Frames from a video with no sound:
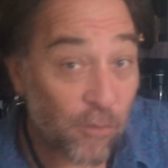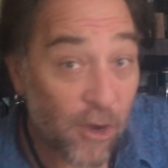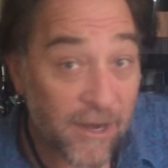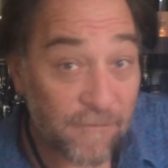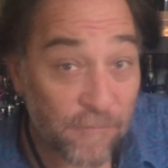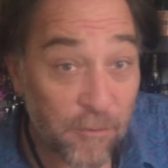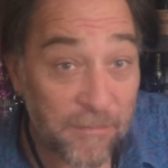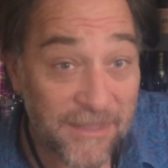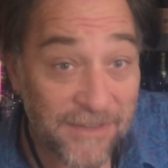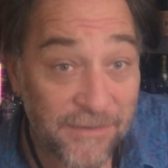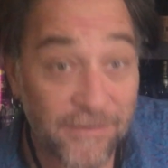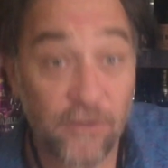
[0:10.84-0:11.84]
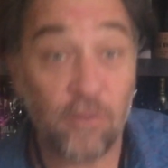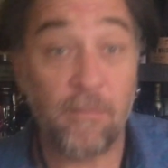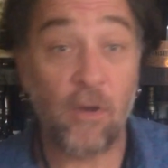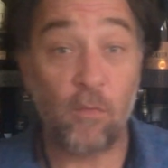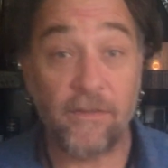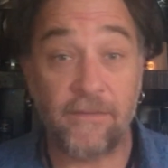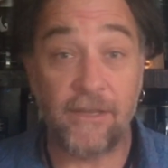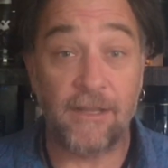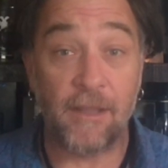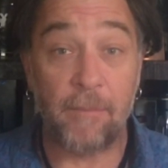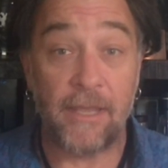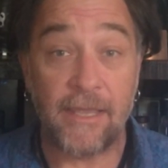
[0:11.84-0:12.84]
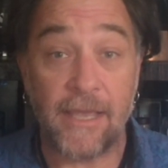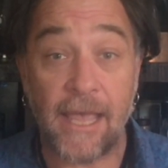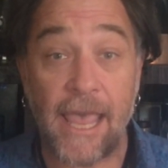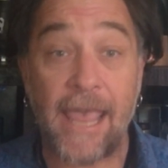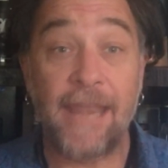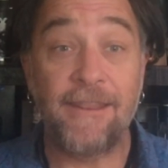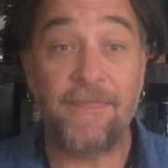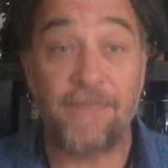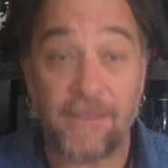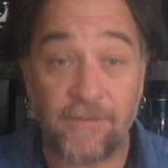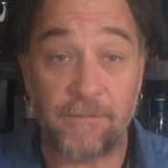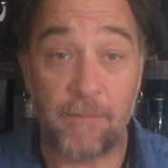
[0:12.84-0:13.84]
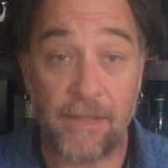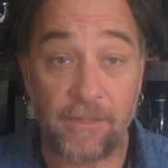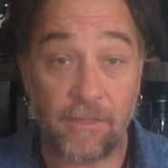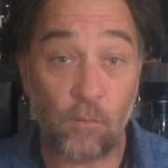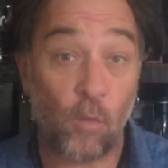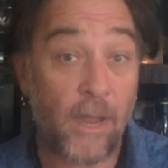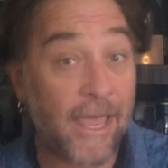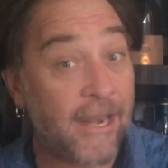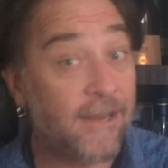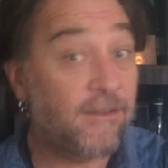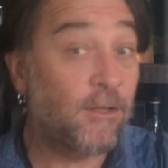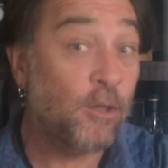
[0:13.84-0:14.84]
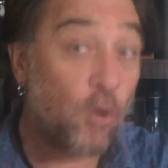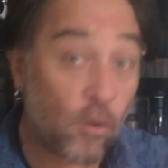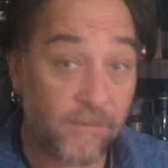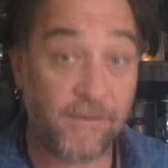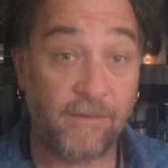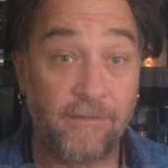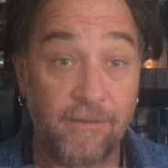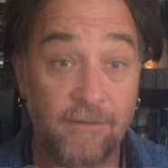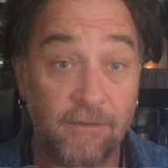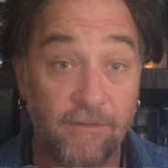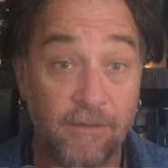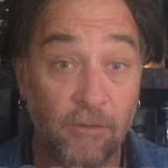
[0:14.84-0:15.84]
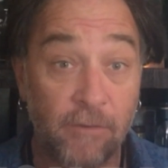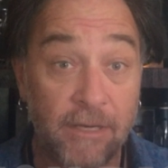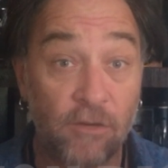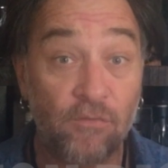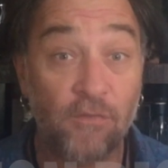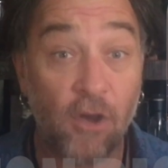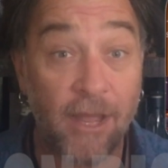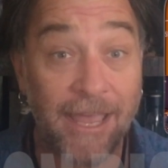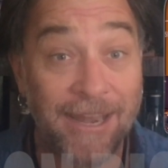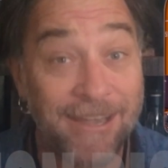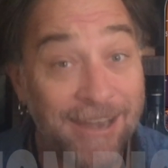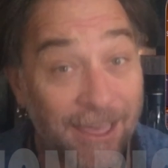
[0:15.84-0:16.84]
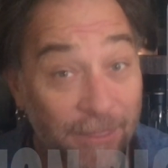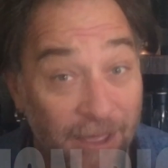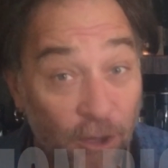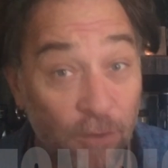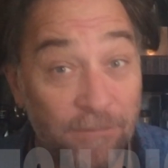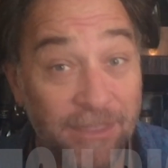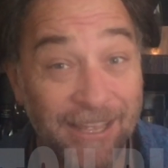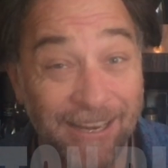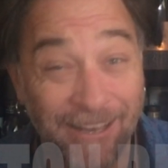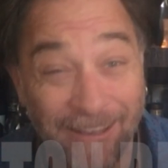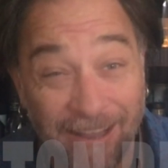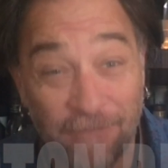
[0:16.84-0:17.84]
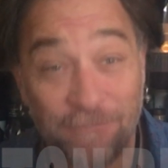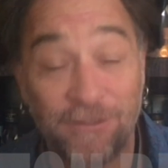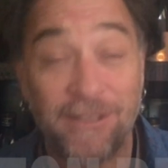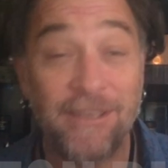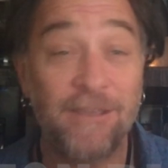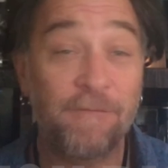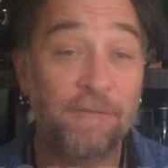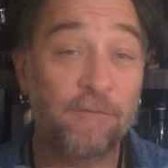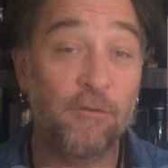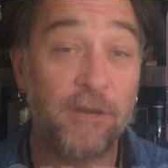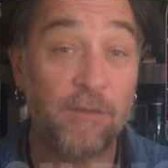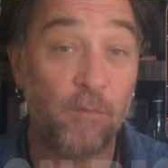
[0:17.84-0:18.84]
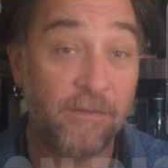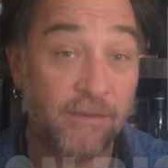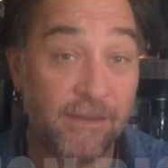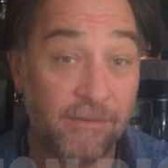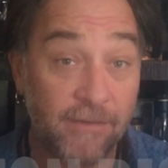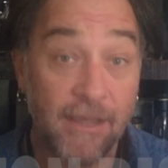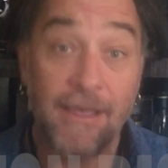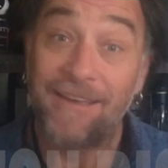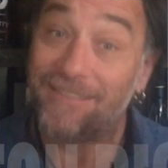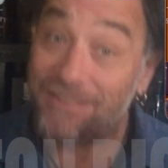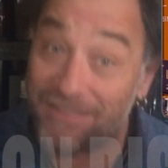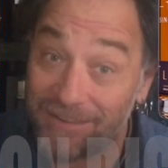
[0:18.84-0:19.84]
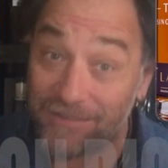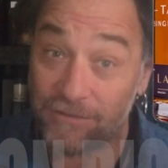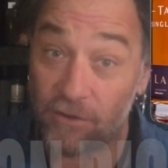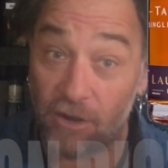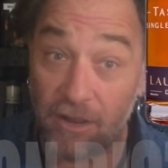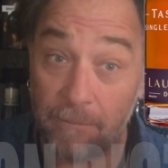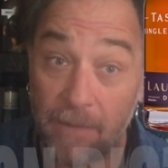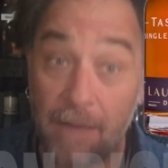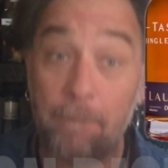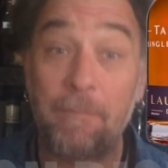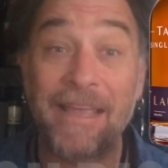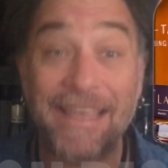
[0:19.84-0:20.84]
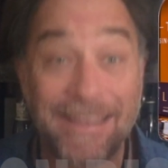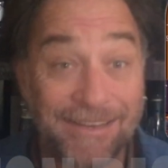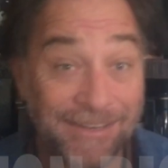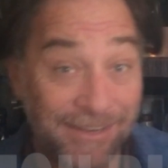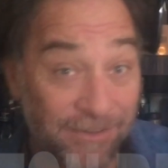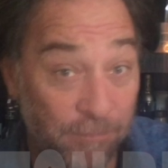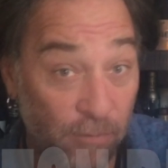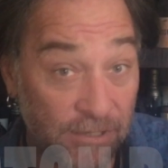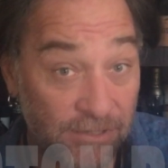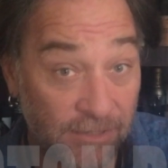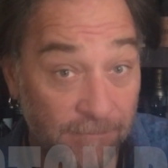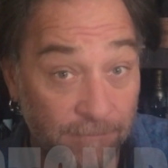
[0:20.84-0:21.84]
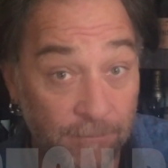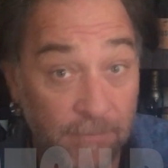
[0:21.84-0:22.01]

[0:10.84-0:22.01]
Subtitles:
Wright from the Single Malt Whisky Club here, and this month we're heading to Launceston Distillery to try another of their lovely fruity whiskies. This time a peated expression.